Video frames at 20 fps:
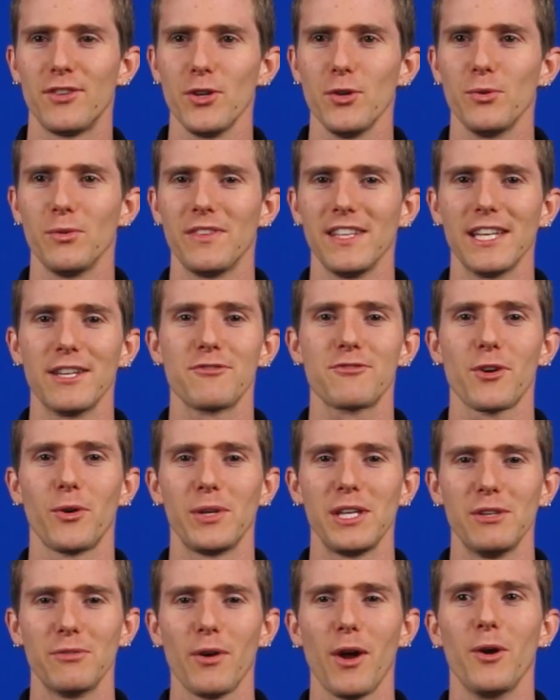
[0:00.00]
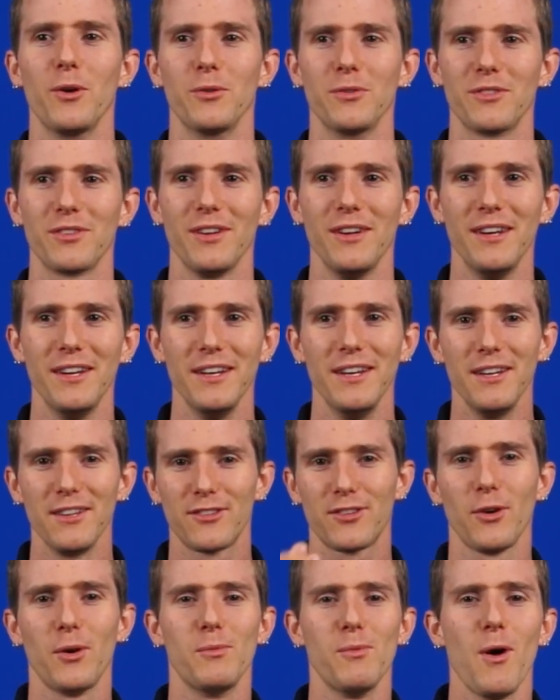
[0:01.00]
do the intro he oh, wrote.
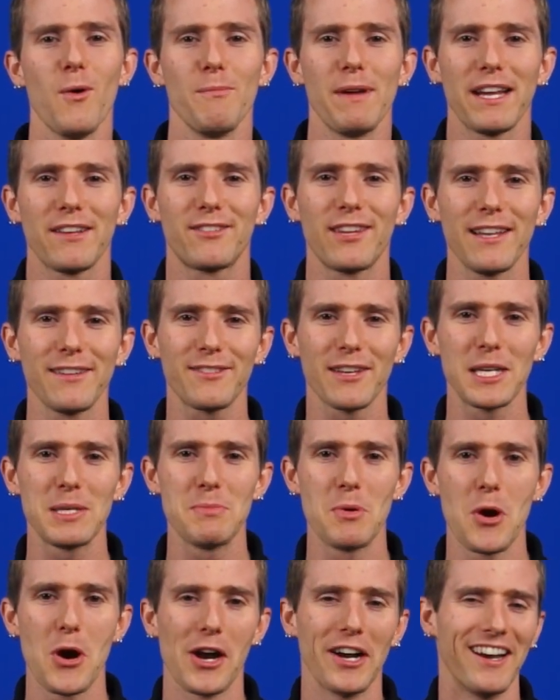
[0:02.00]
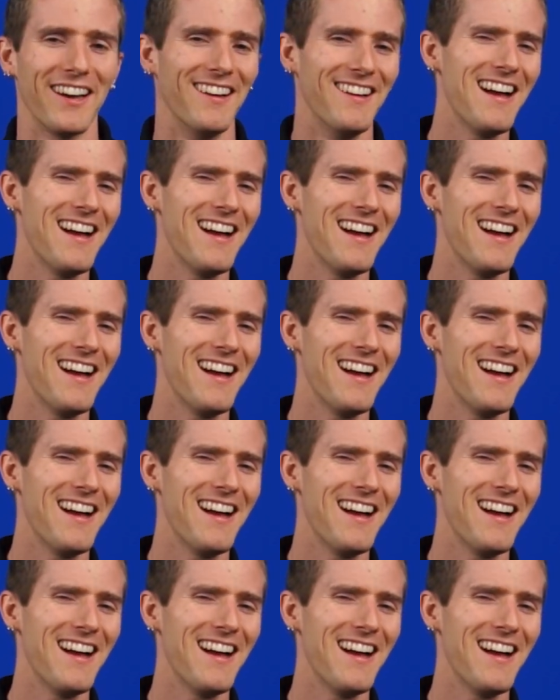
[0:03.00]
So it won't make sense anymore.